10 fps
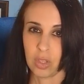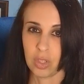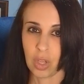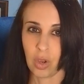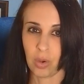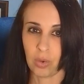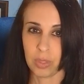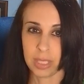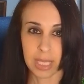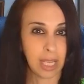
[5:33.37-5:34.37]
So
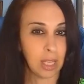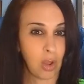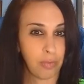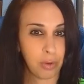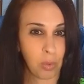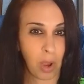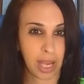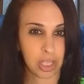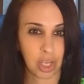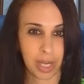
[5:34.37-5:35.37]
say hello if you're
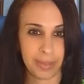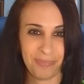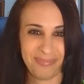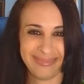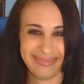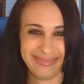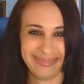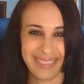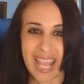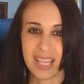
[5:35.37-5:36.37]
watching.
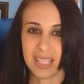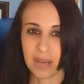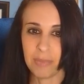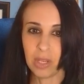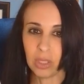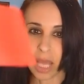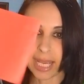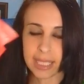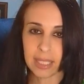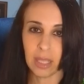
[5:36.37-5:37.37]
Send me your
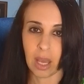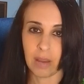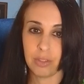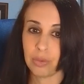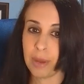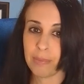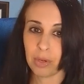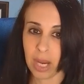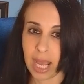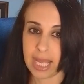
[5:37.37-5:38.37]
likes and loves.
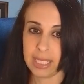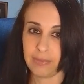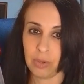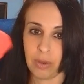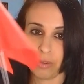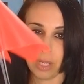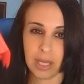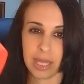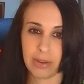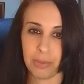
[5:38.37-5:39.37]
Remember, guys, if you ever need
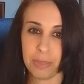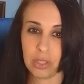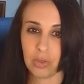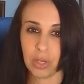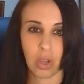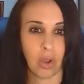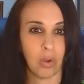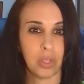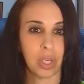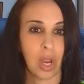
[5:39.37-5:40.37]
a therapist or a
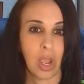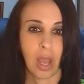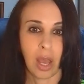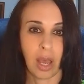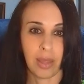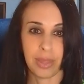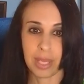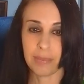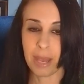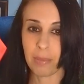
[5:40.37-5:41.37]
coach, uh,
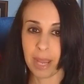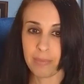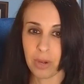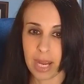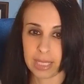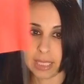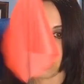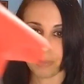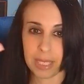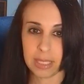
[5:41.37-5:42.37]
think about my
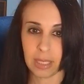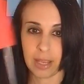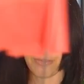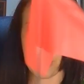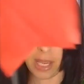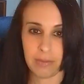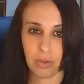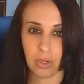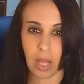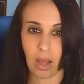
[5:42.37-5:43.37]
practice, Best Life
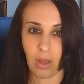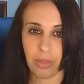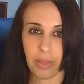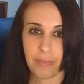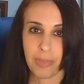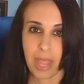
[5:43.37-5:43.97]
Behavioral Health.